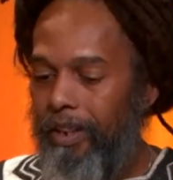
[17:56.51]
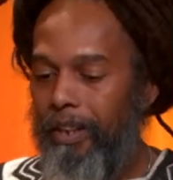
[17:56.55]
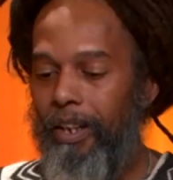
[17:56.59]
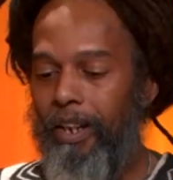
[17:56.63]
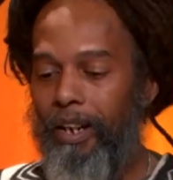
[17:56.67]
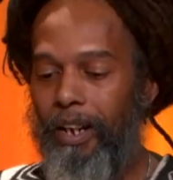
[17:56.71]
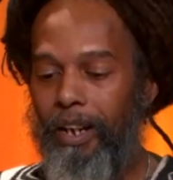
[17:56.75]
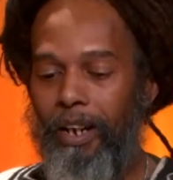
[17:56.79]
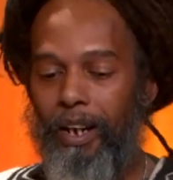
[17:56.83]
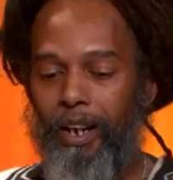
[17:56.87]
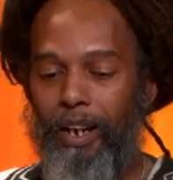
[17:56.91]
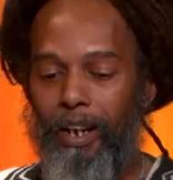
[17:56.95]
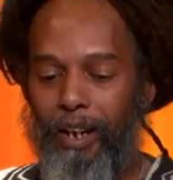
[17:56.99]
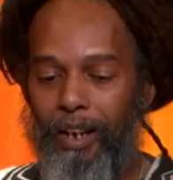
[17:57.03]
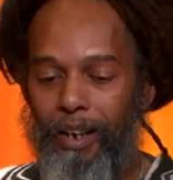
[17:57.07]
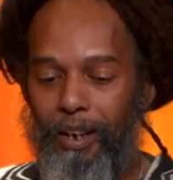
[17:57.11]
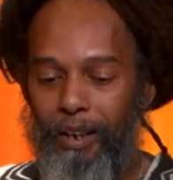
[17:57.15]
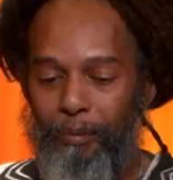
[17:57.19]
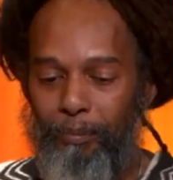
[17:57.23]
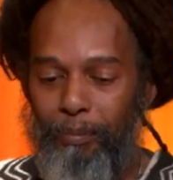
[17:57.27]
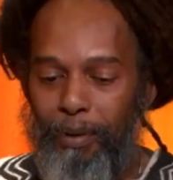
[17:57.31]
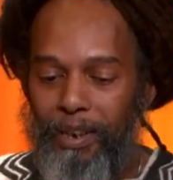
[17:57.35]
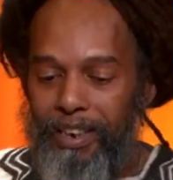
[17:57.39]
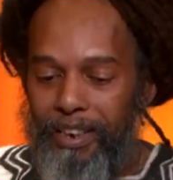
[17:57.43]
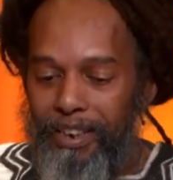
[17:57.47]
Uh,
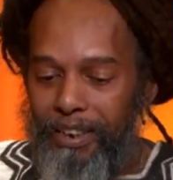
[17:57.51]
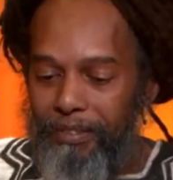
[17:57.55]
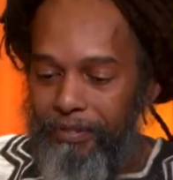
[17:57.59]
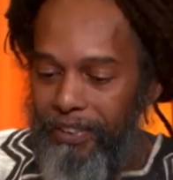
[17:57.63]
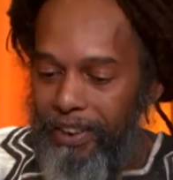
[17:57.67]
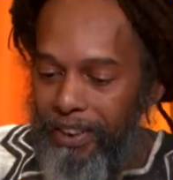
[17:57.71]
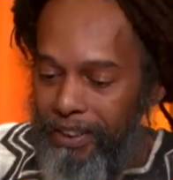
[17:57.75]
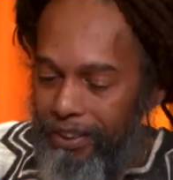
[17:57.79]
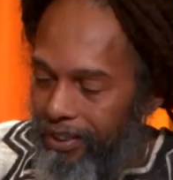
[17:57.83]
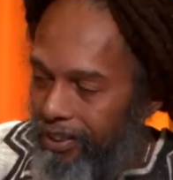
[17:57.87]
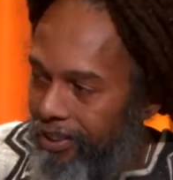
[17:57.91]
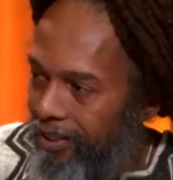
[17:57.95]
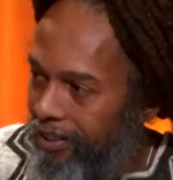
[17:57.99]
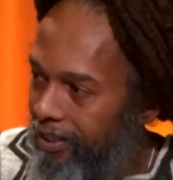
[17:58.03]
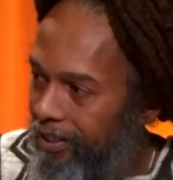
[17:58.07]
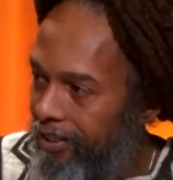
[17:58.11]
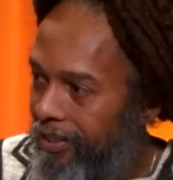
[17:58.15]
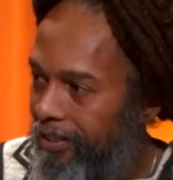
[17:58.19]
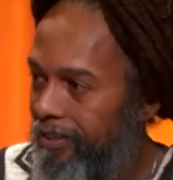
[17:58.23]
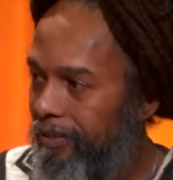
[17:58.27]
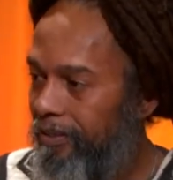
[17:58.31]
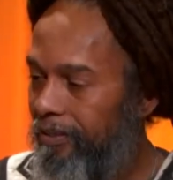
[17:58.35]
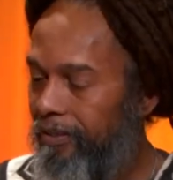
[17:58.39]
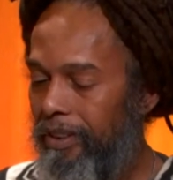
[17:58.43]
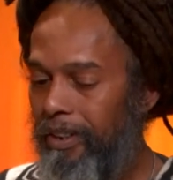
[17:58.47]
believe this,
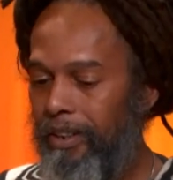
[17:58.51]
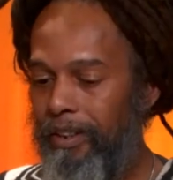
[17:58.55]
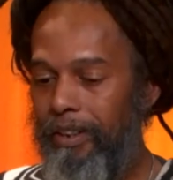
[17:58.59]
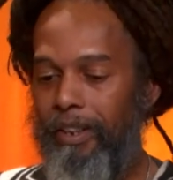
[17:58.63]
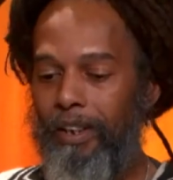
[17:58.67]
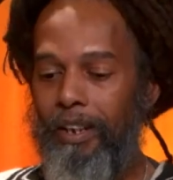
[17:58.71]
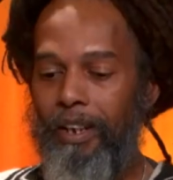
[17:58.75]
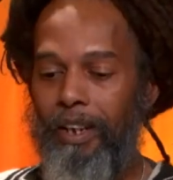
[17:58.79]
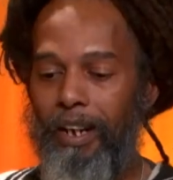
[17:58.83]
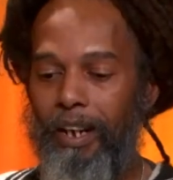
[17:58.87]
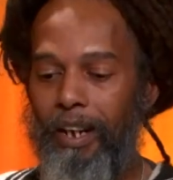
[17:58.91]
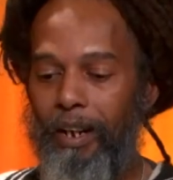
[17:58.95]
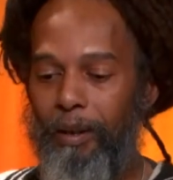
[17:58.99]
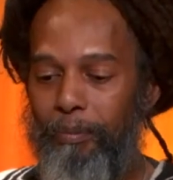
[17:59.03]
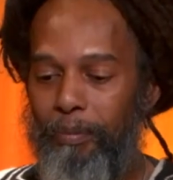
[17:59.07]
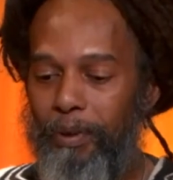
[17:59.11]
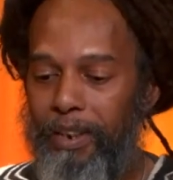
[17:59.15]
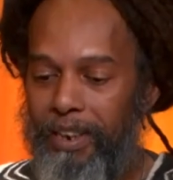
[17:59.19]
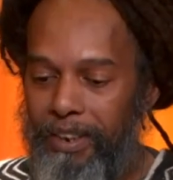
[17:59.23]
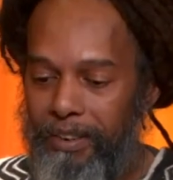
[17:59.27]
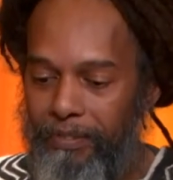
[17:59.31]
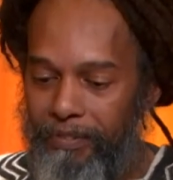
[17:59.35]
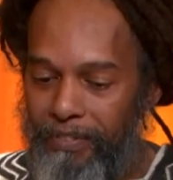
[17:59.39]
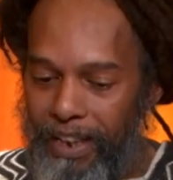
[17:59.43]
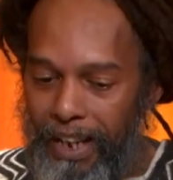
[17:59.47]
uh,
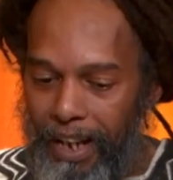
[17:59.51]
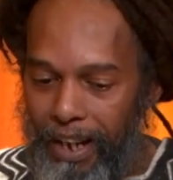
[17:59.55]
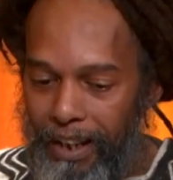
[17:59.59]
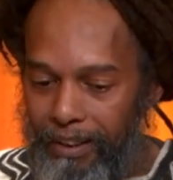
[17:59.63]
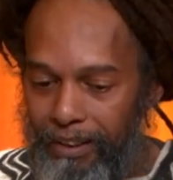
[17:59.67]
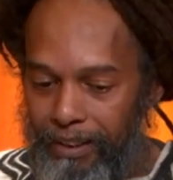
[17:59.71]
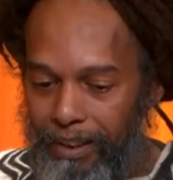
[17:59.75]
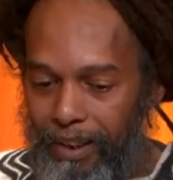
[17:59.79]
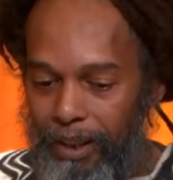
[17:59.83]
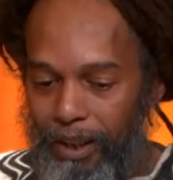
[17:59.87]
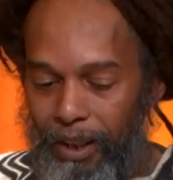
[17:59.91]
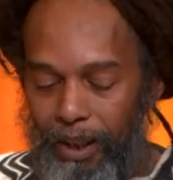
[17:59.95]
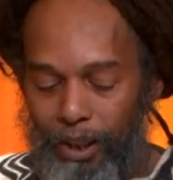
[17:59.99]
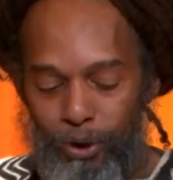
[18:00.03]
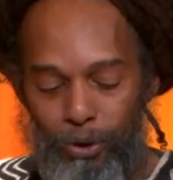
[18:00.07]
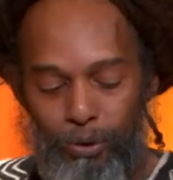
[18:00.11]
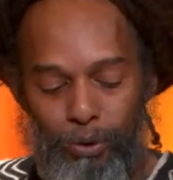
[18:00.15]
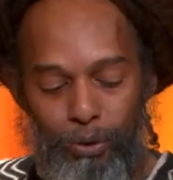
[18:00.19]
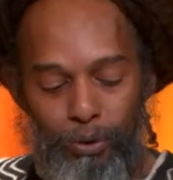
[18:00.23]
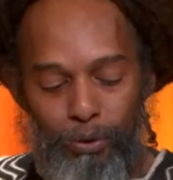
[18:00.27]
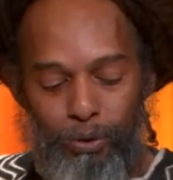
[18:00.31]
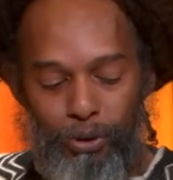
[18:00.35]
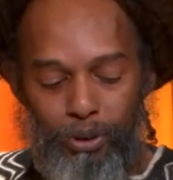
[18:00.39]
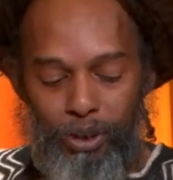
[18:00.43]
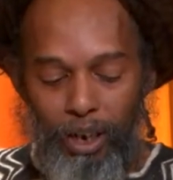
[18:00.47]
believe that. You,
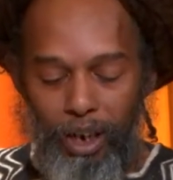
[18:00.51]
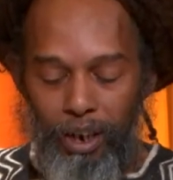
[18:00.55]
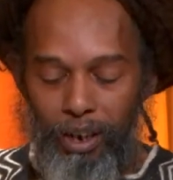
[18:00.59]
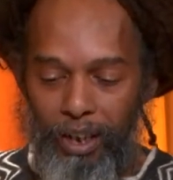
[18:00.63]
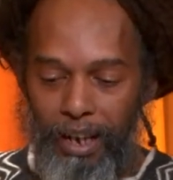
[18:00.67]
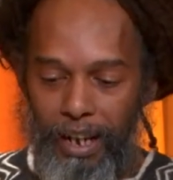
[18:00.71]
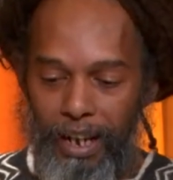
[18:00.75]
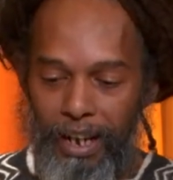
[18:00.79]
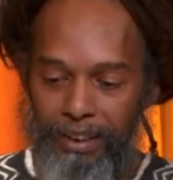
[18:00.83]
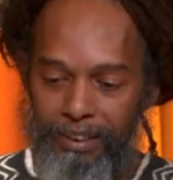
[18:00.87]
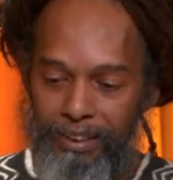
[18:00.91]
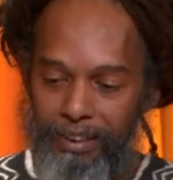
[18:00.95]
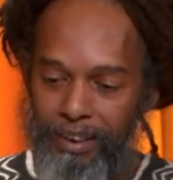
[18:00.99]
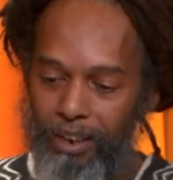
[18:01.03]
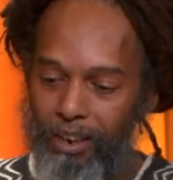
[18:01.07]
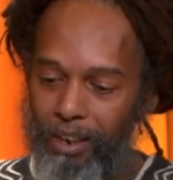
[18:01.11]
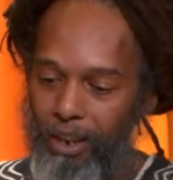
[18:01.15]
you start asking